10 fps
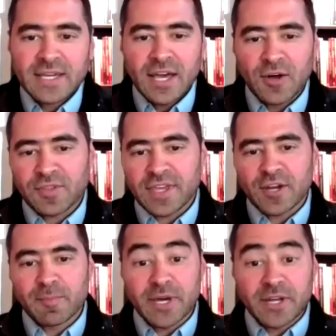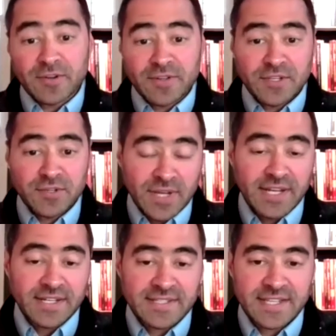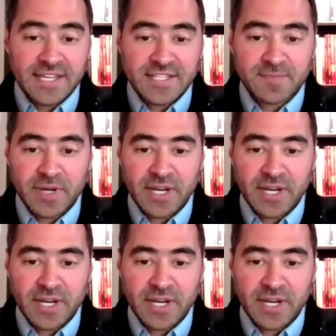healthcare better in the United States by